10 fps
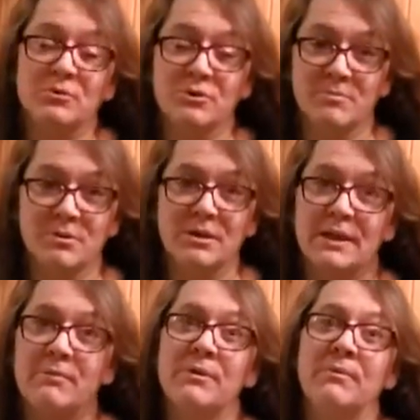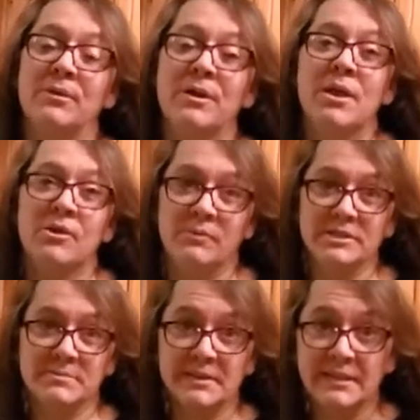community. We were went to
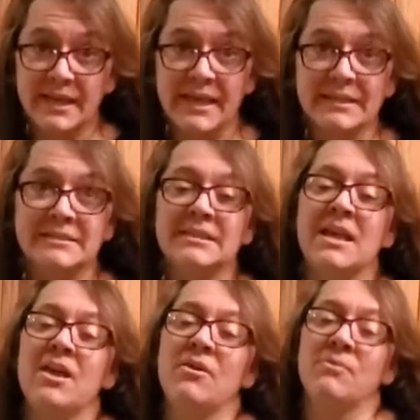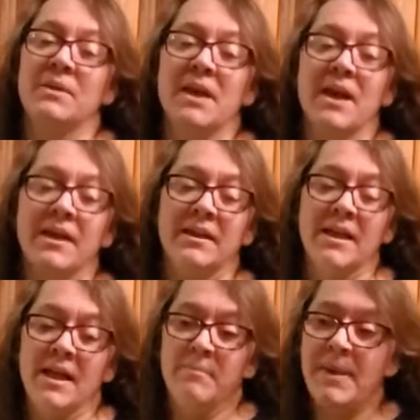McLean's. We got
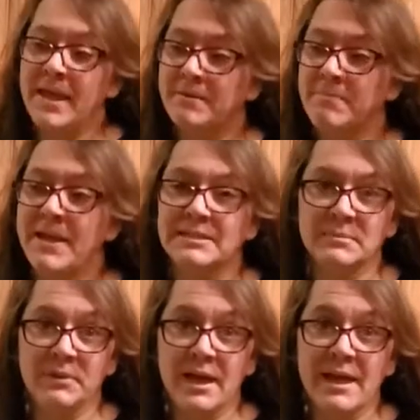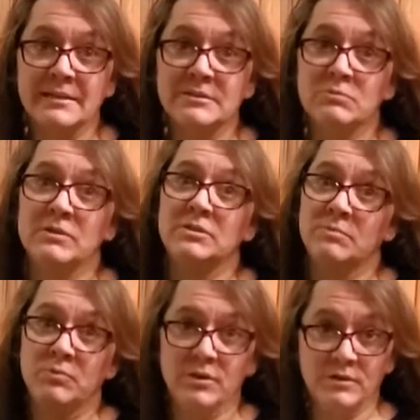paint, paint supplies. We
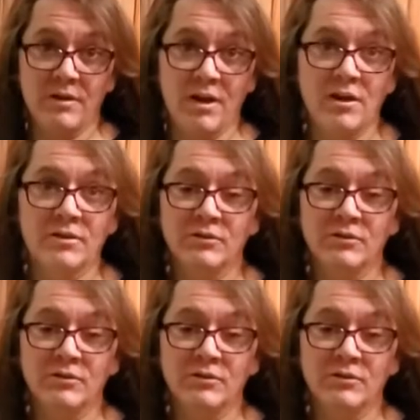supported our